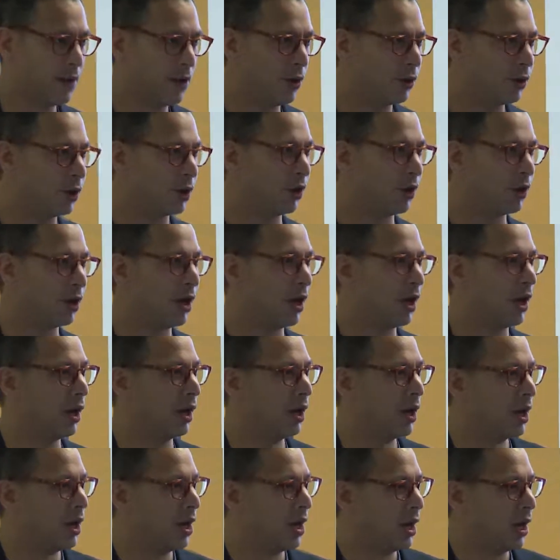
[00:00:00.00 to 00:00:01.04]
or you're
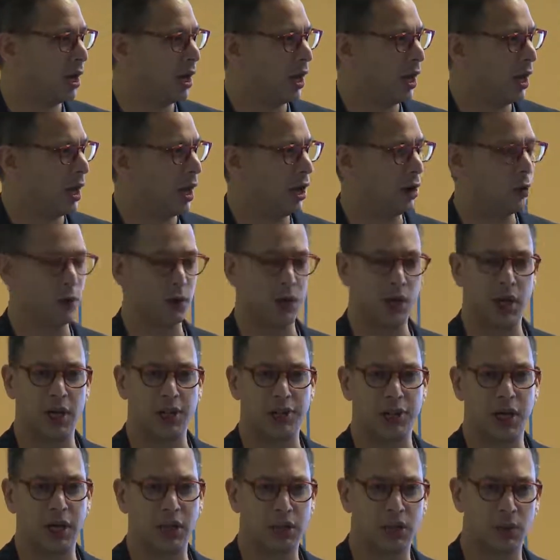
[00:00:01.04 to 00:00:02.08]
an
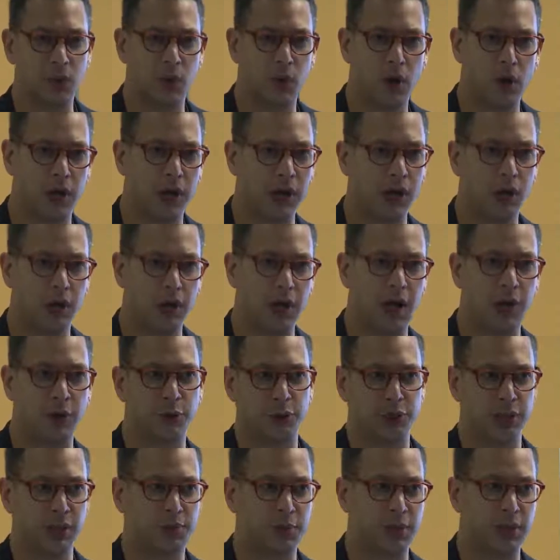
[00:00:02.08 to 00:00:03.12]
organization working on
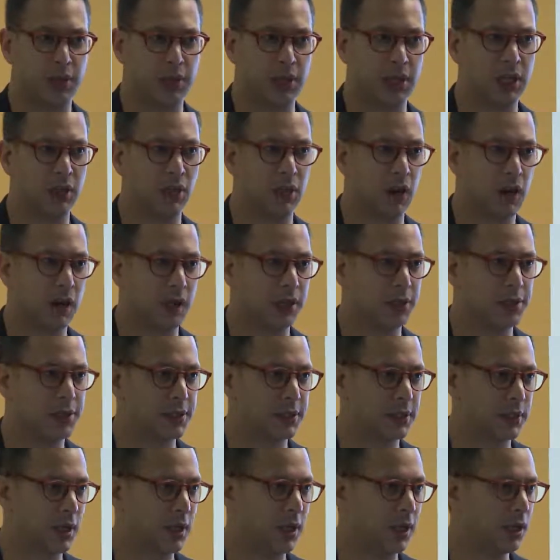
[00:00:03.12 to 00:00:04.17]
LGBT
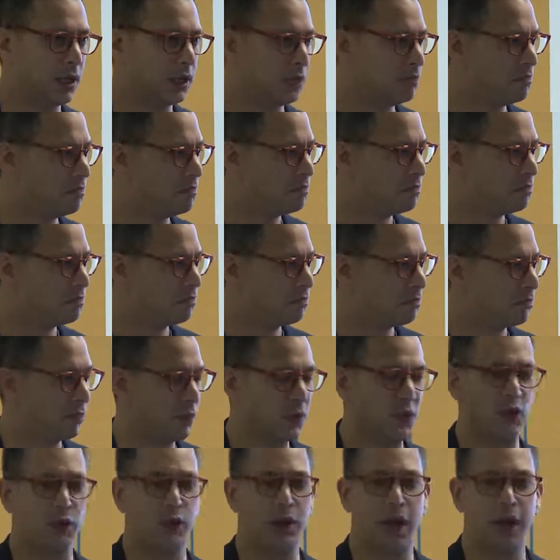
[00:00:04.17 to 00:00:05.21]
rights in
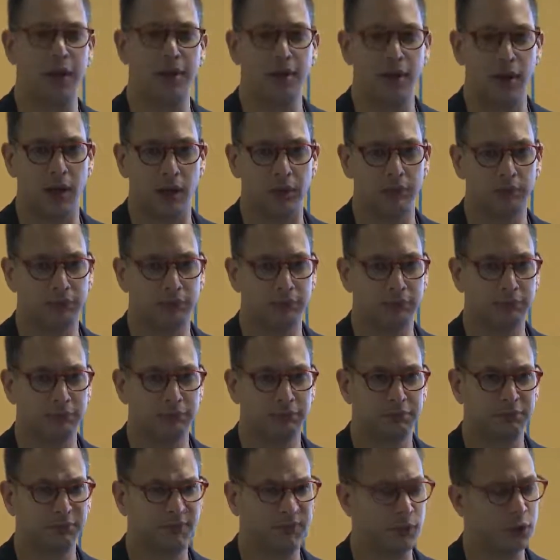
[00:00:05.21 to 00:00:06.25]
Uganda,
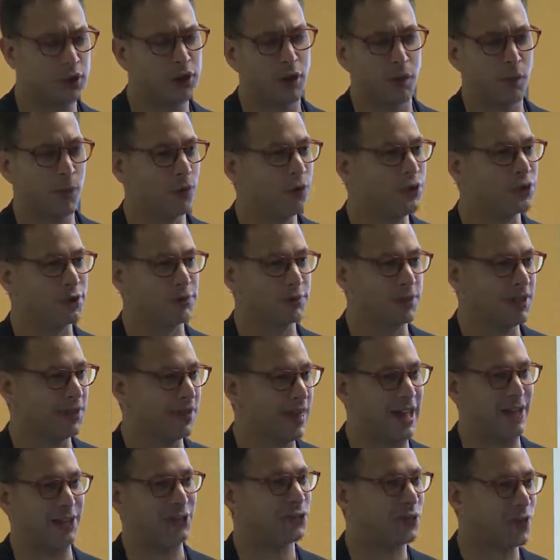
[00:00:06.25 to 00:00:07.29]
you don't want to be
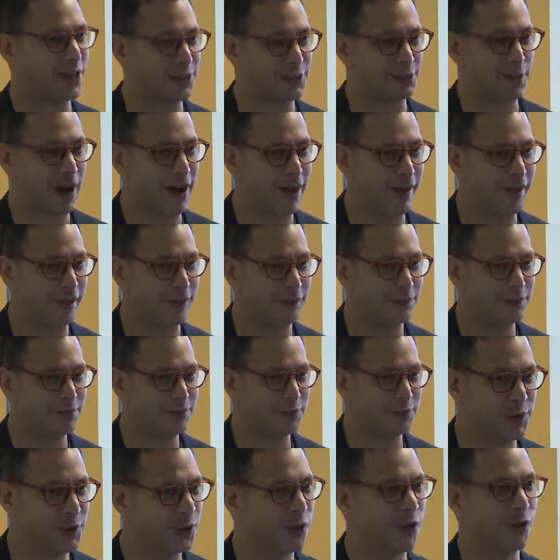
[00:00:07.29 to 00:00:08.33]
that transparent.
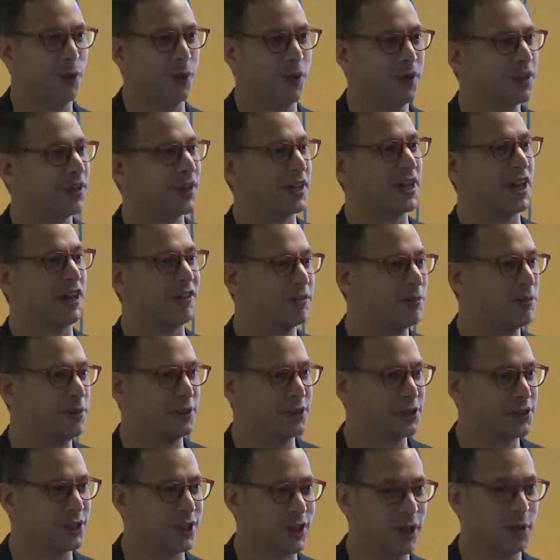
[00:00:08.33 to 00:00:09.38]
You don't want the
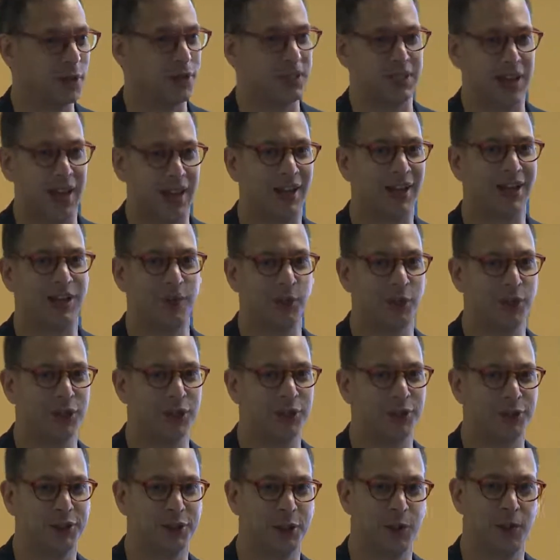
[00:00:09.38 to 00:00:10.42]
government to know exactly what
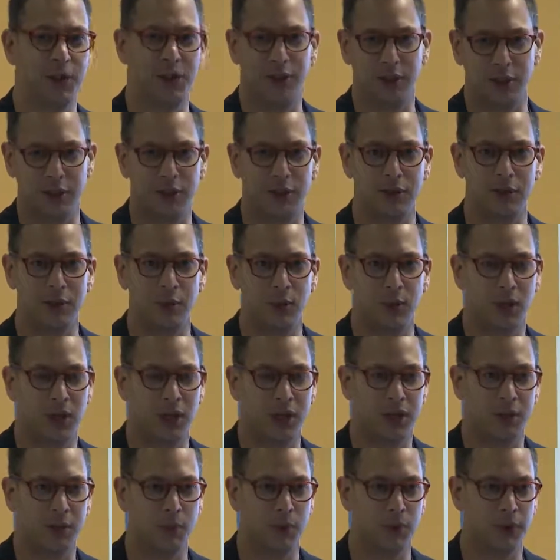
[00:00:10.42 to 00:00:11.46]
you're doing and who you're
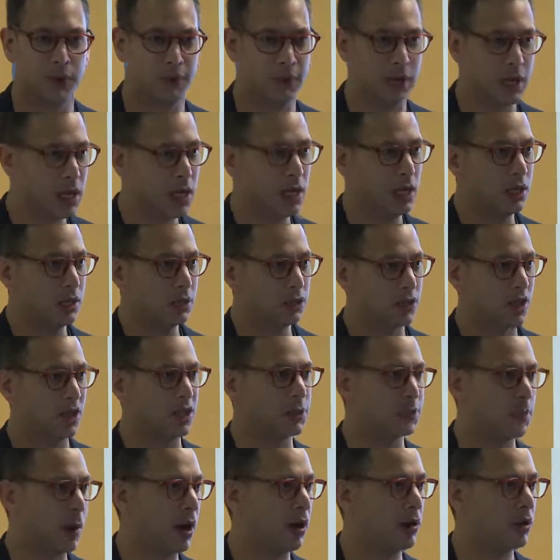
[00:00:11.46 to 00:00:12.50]
working with.
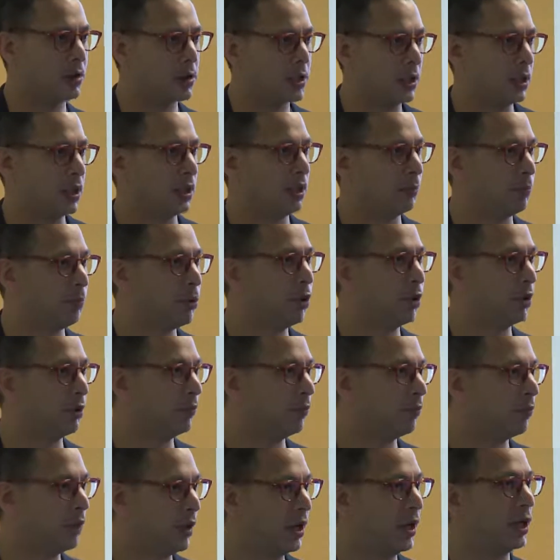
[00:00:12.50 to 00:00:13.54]
Transparency could put
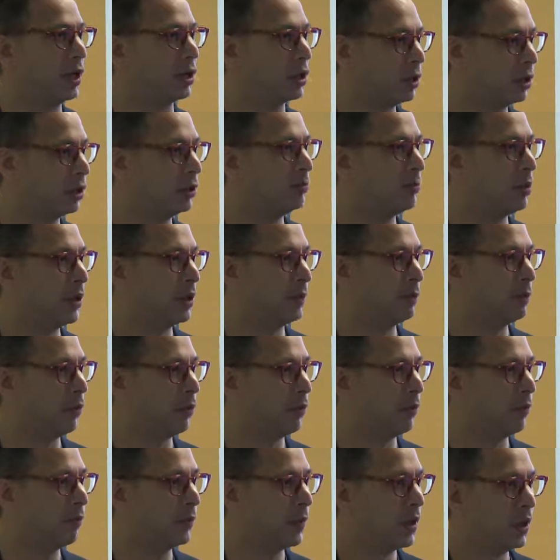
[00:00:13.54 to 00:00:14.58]
really good
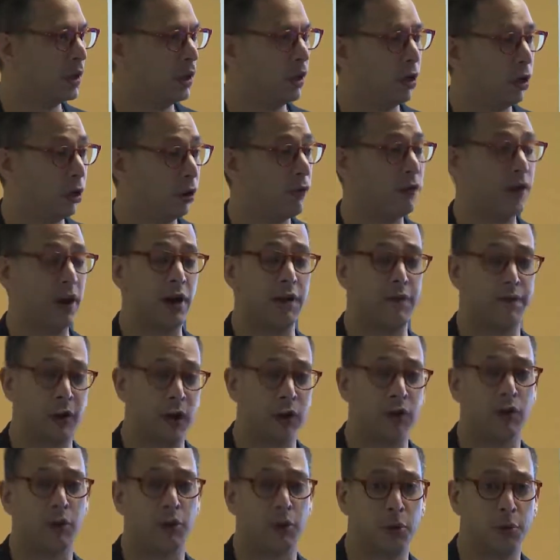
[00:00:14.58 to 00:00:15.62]
people or very
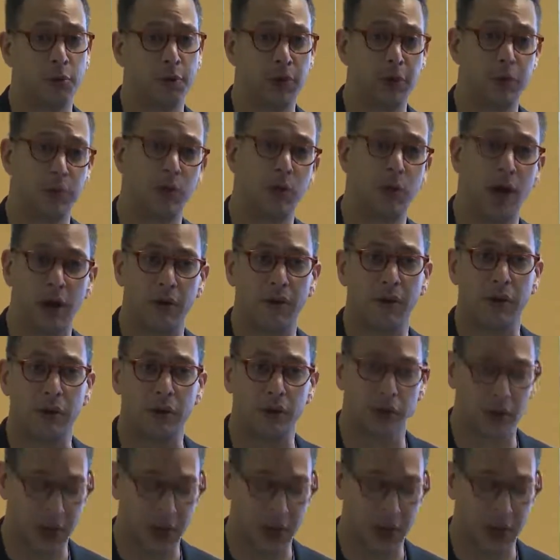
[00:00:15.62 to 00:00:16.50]
vulnerable people at real